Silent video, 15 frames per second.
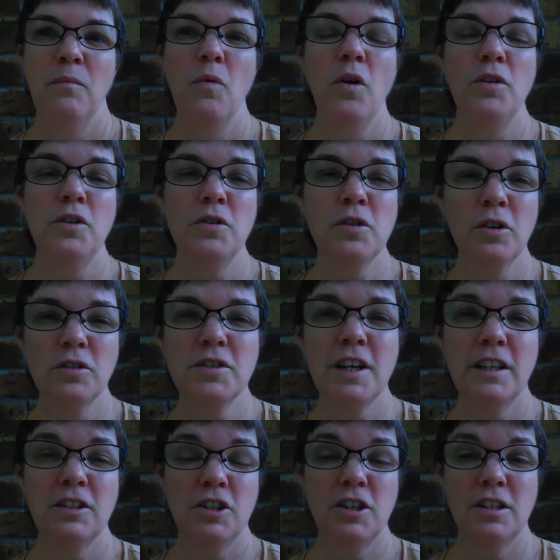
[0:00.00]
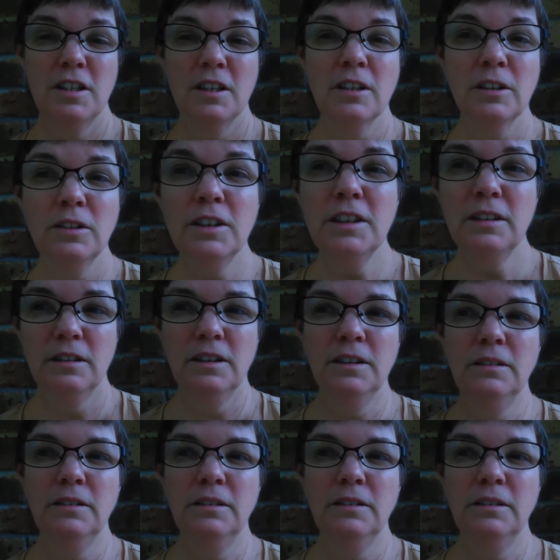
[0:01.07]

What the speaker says: what new content she's included.